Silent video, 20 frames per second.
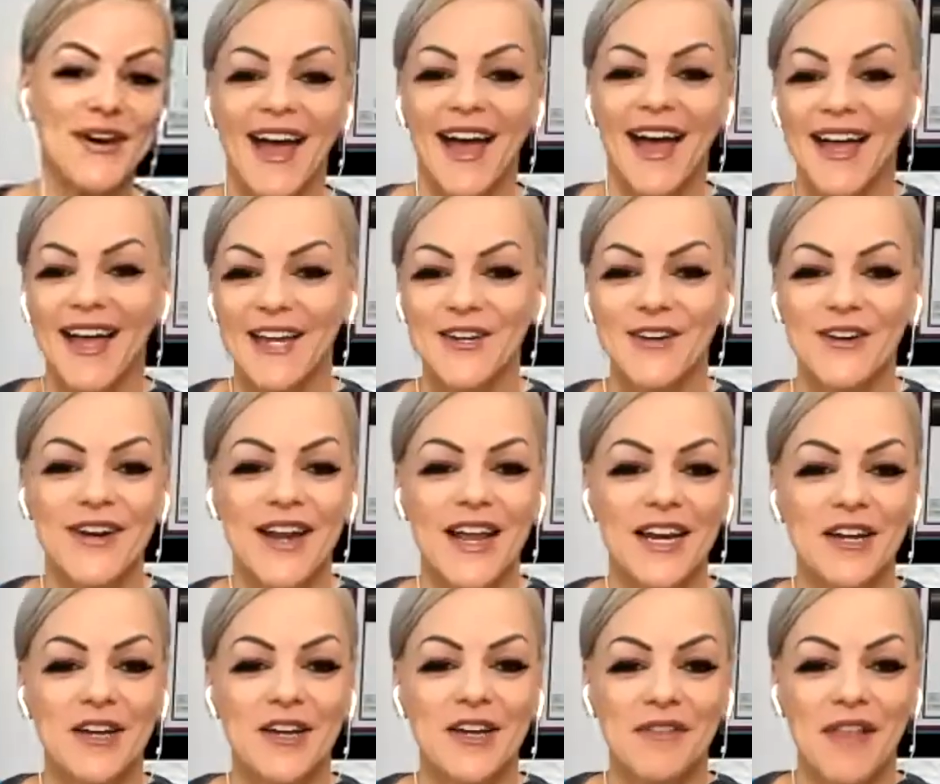in your
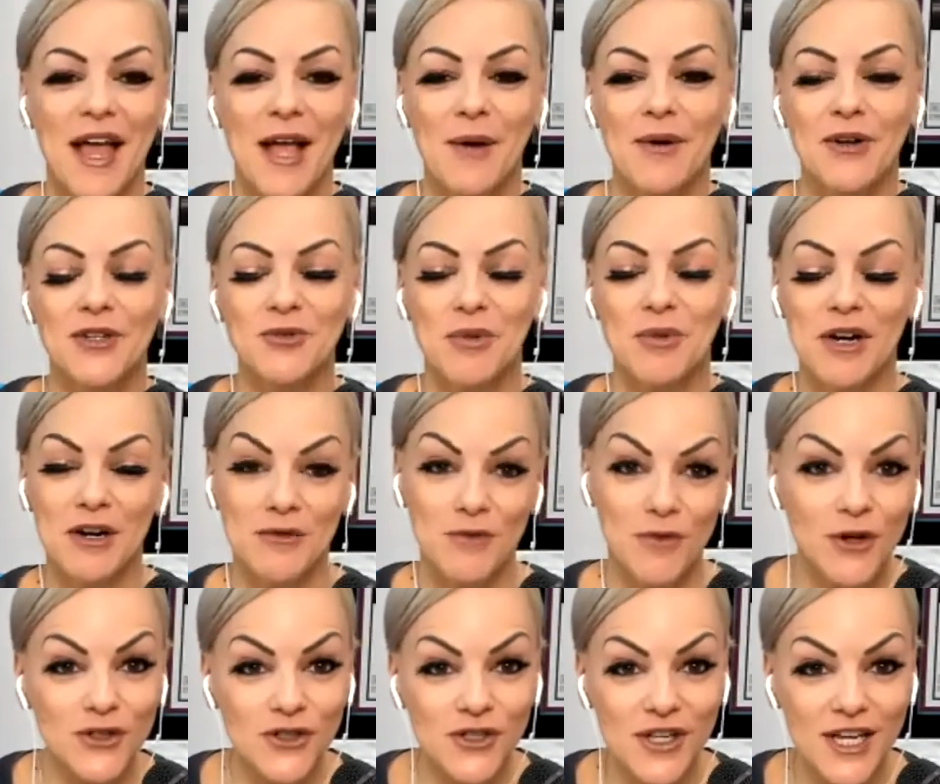native language, but
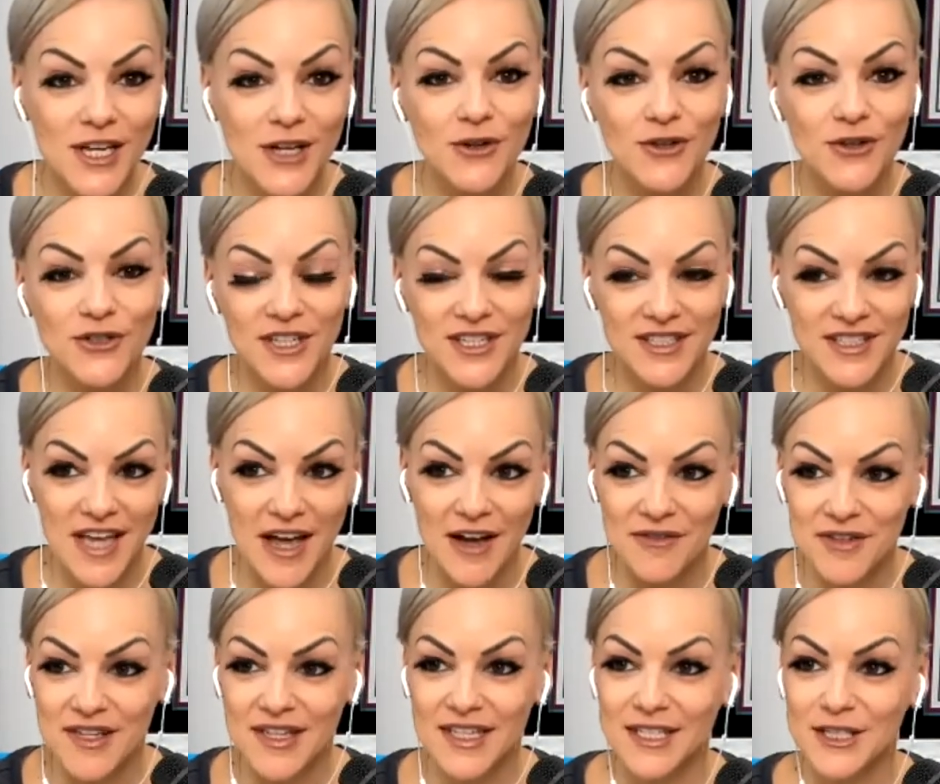unfortunately, you'll just have
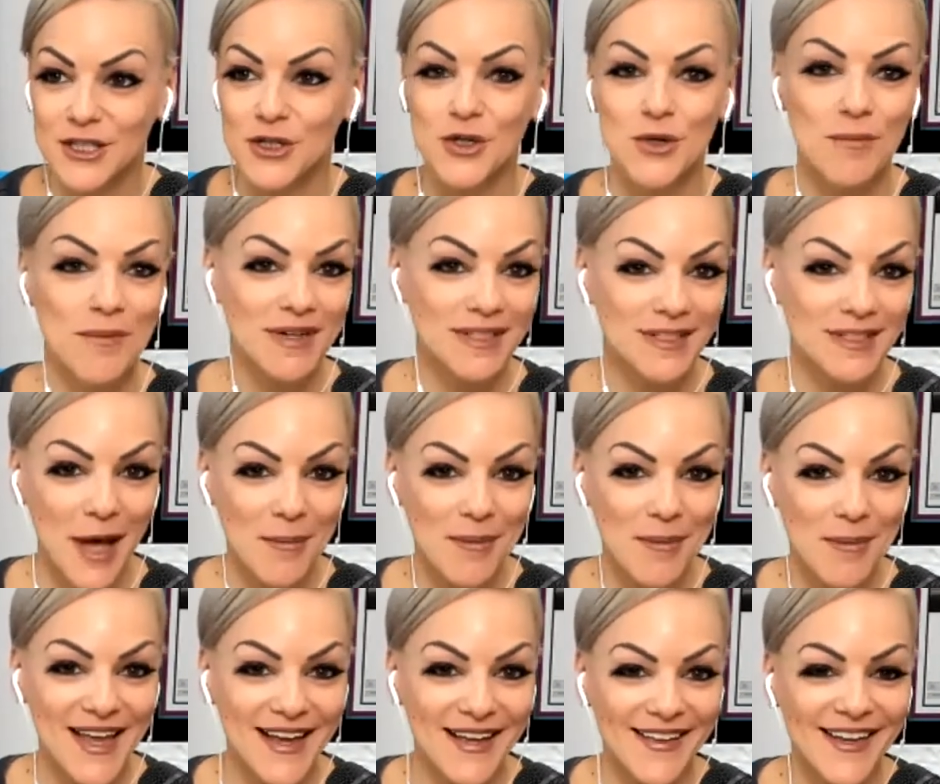to listen to my sloppy
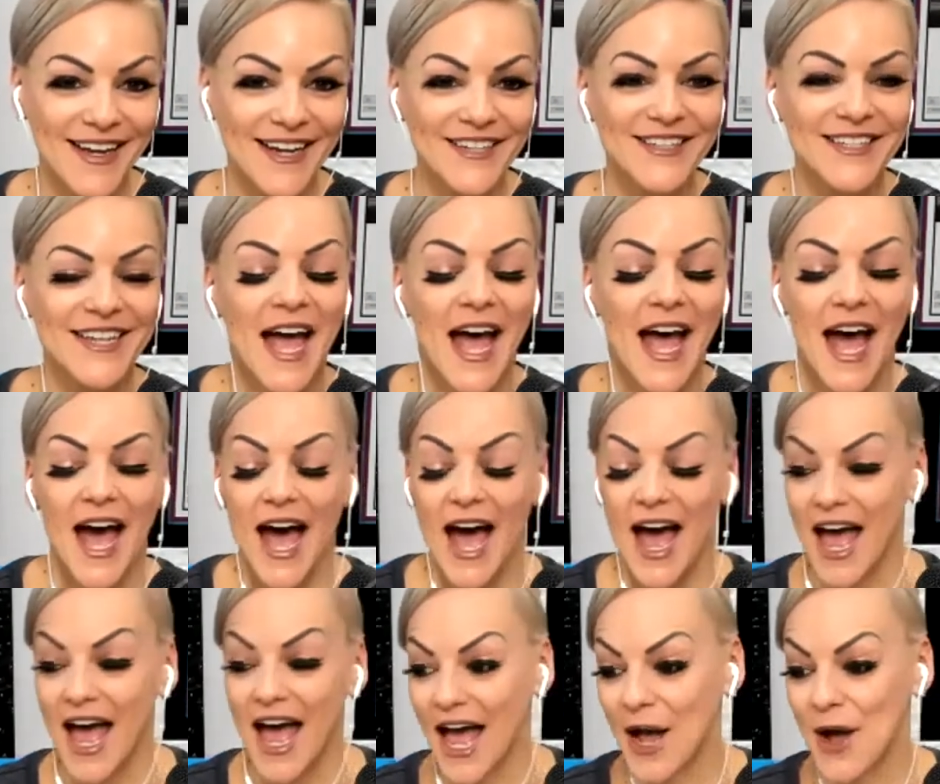English.
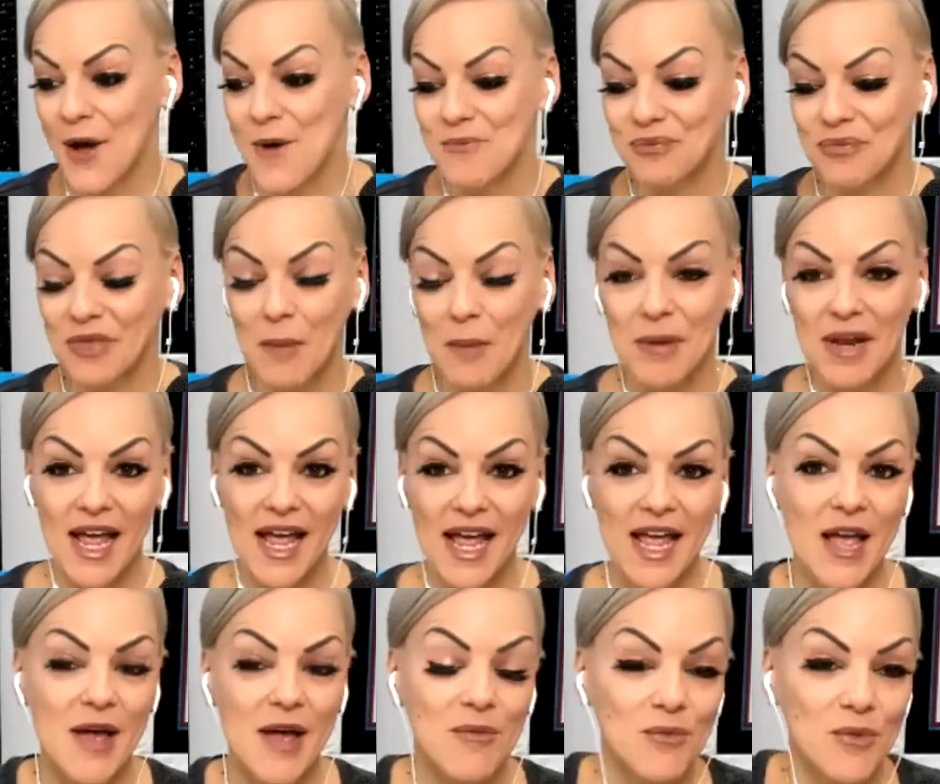But I
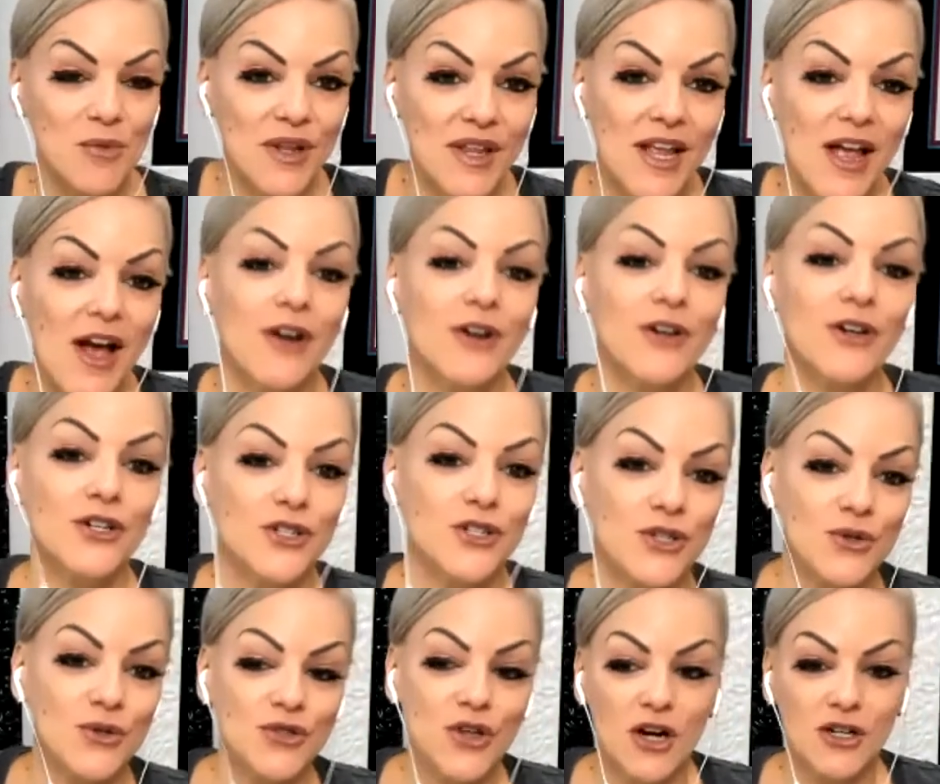am really honored to
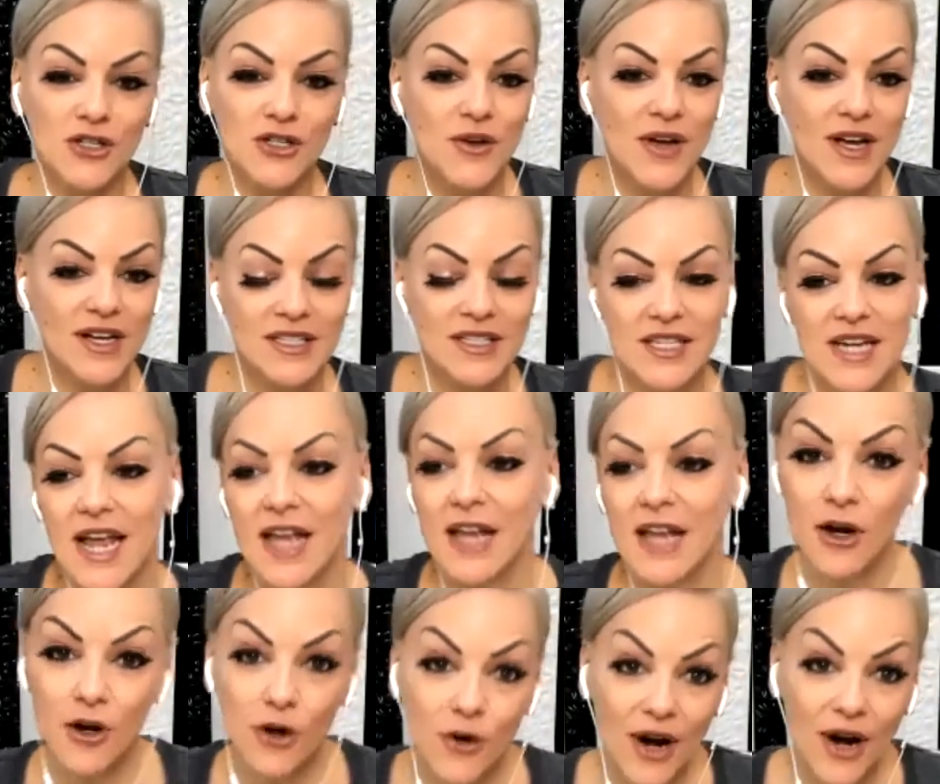talk to you guys today, and
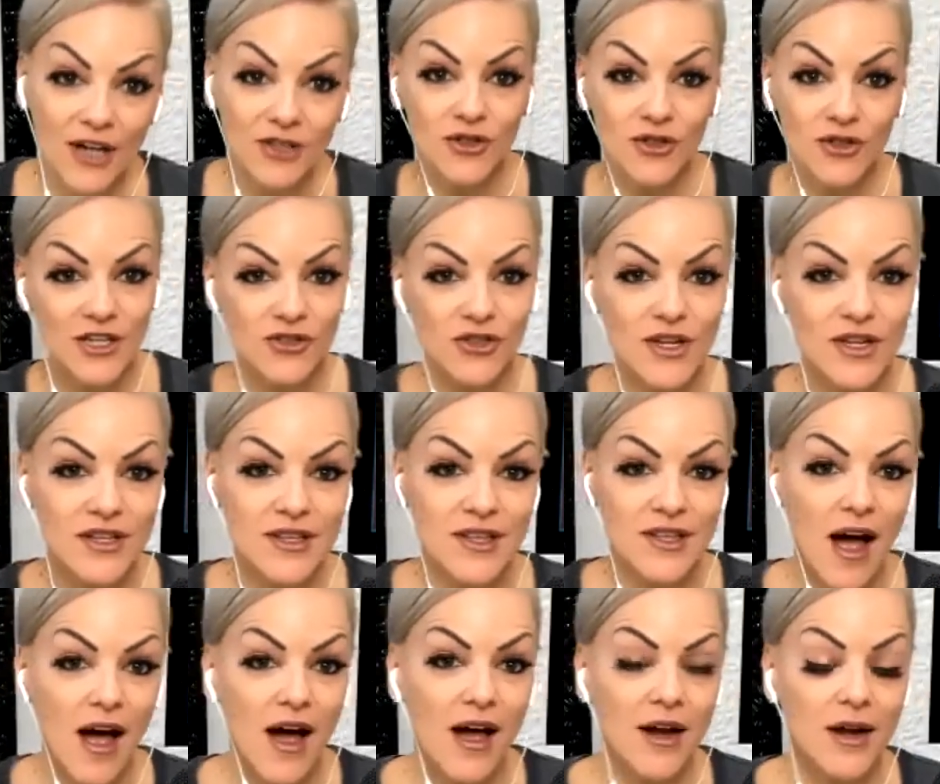congratulations
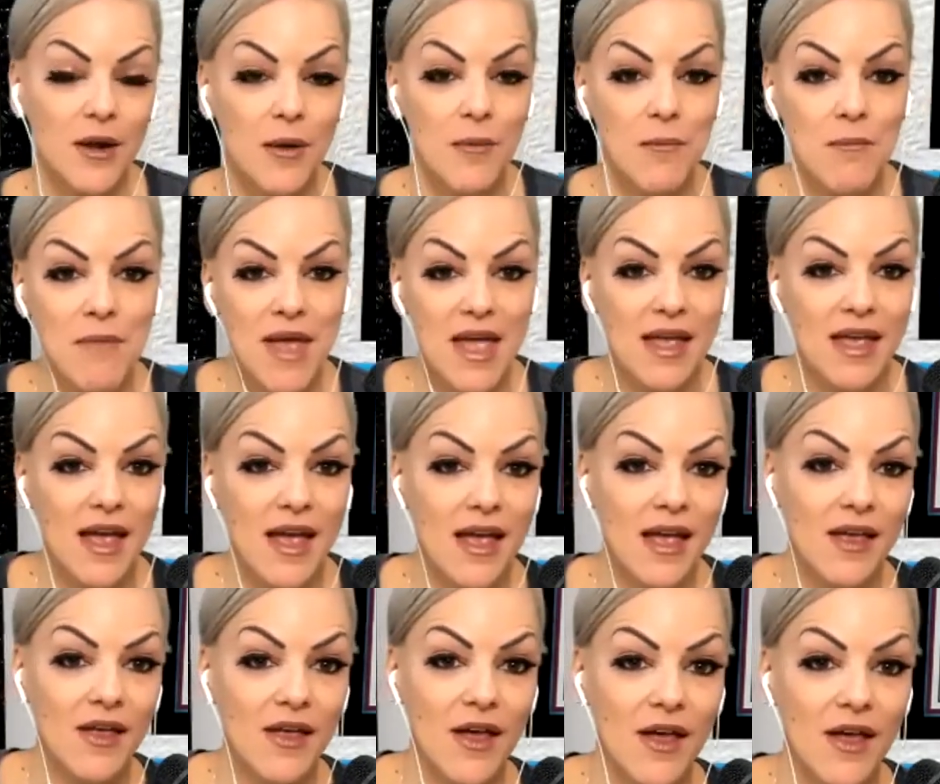on
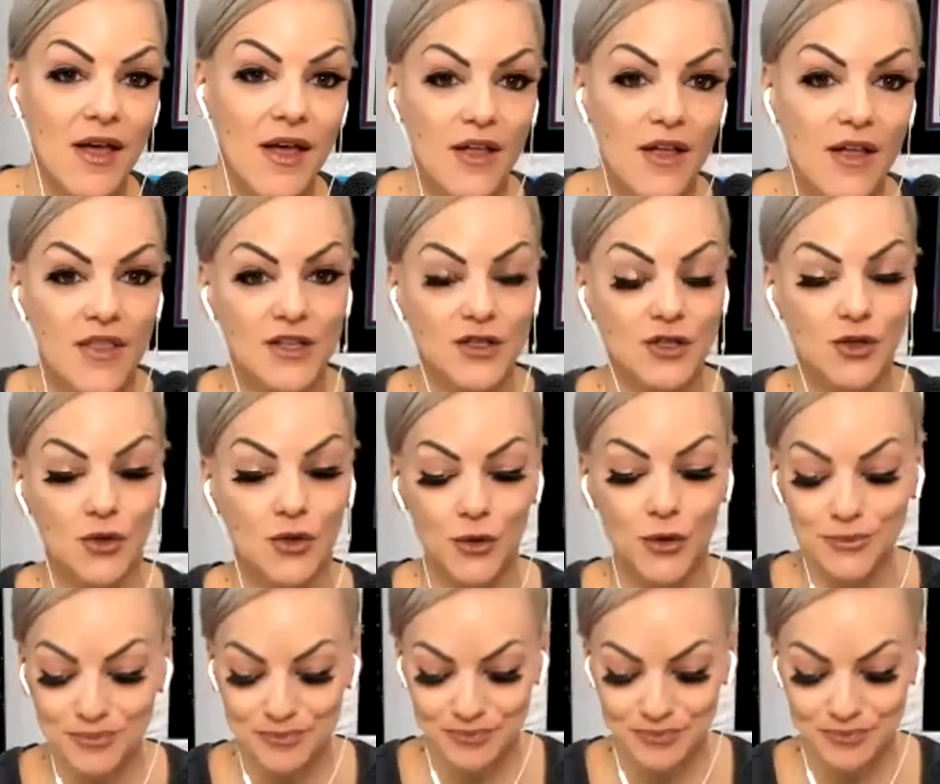making this group.